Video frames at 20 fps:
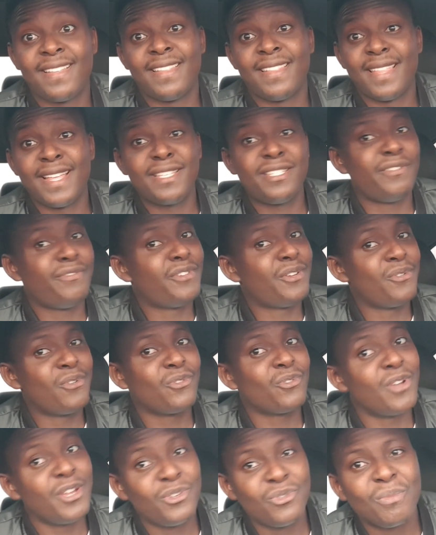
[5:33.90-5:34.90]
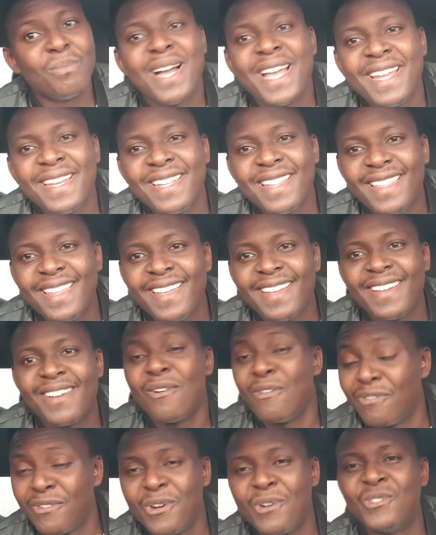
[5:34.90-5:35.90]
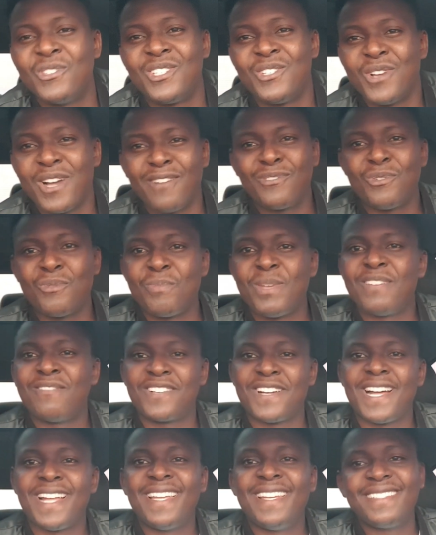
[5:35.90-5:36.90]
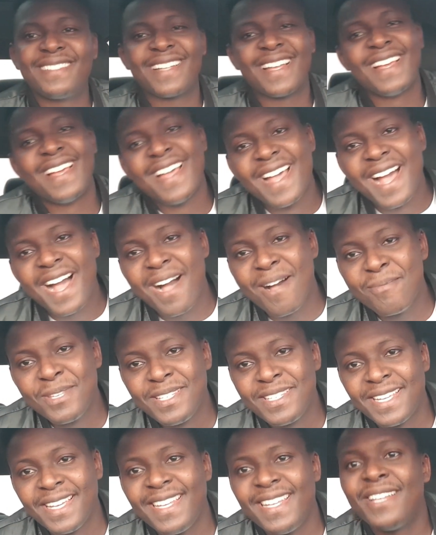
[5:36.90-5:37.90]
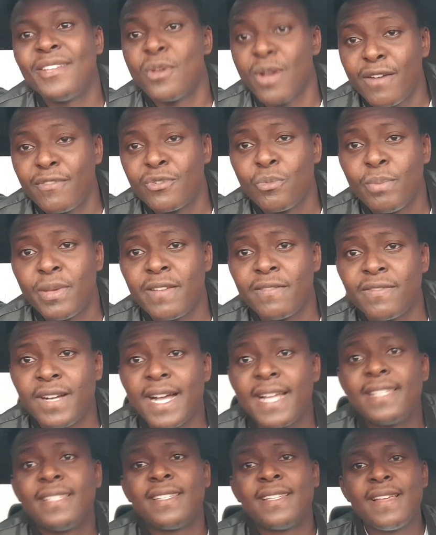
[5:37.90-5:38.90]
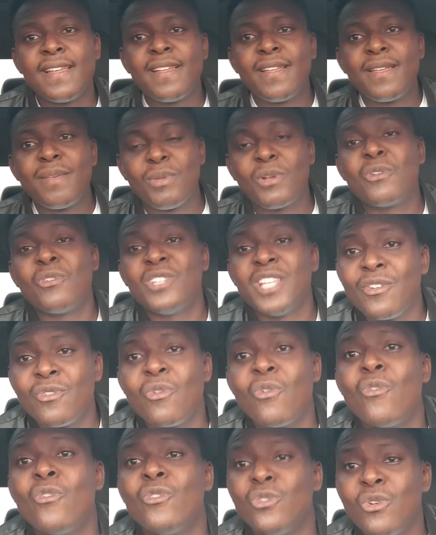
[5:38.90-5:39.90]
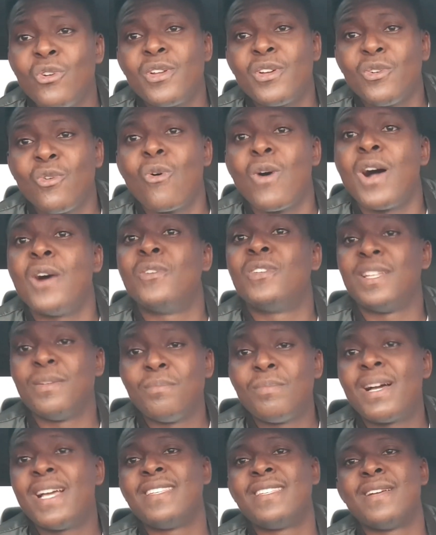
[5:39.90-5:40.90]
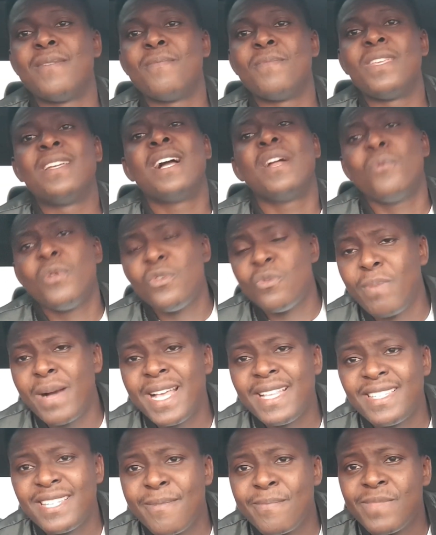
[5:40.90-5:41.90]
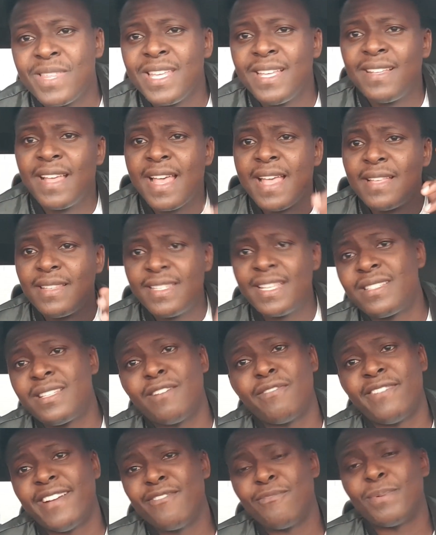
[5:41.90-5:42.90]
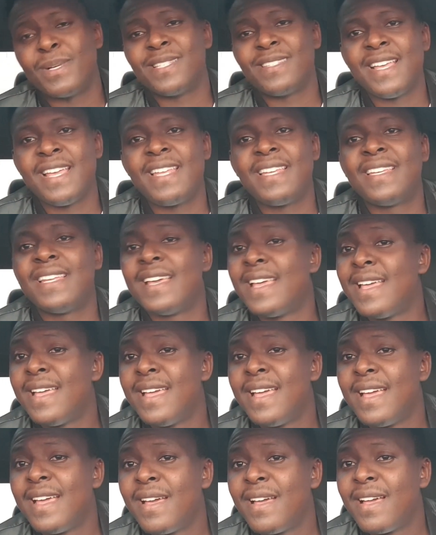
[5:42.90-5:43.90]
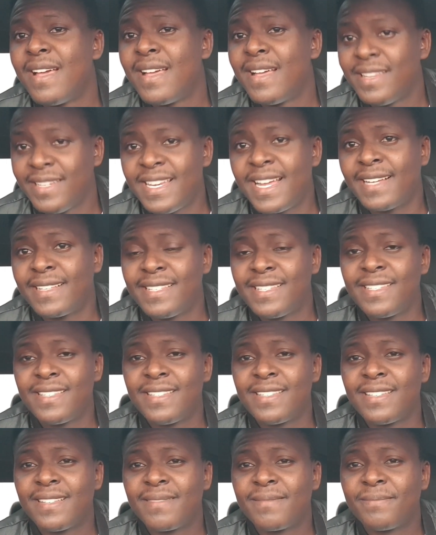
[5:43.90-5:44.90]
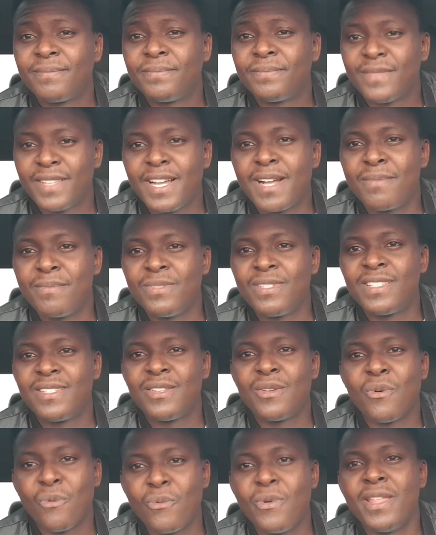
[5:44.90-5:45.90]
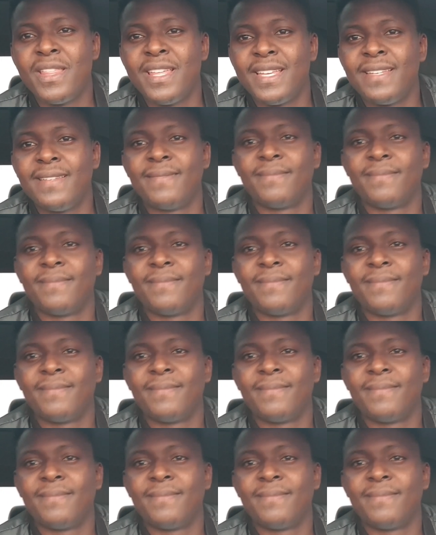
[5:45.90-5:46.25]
That's if you're not going to buy anything. Of course, you have to pay VAT. I'm just kidding. You have to pay VAT because I know you're going to go out and buy something. And when you buy something, just a 5% tax comes with it.